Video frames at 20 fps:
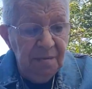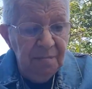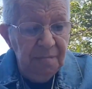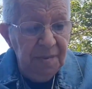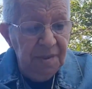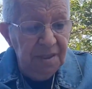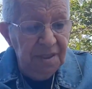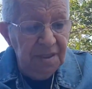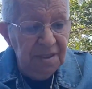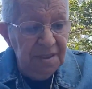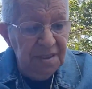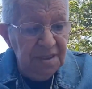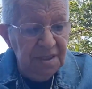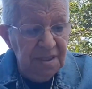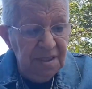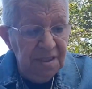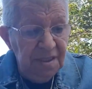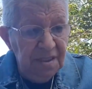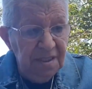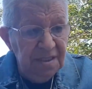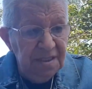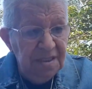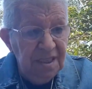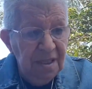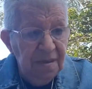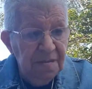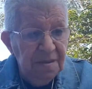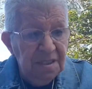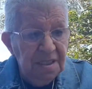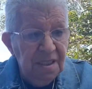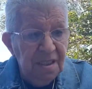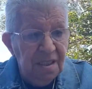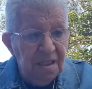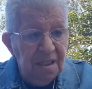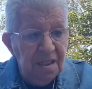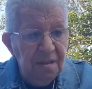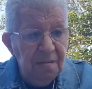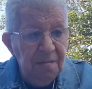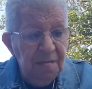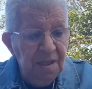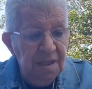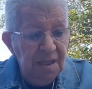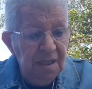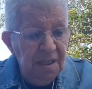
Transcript: But at the same time,